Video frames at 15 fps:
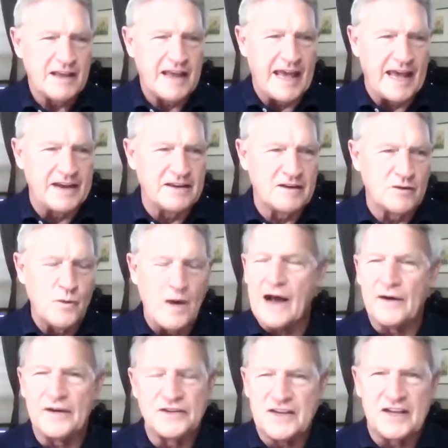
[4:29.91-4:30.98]
And
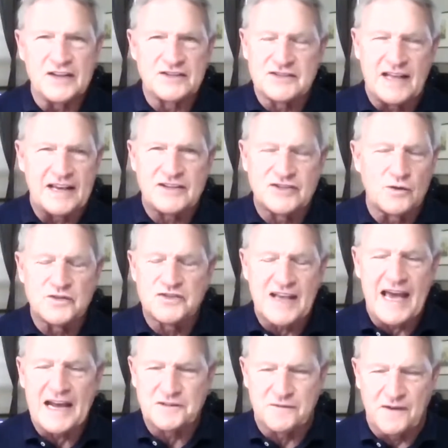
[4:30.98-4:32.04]
wow, it's like so
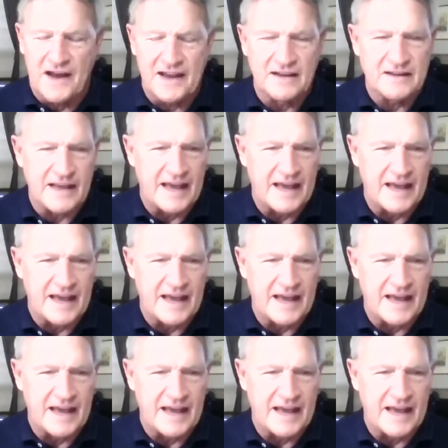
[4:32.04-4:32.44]
satisfying.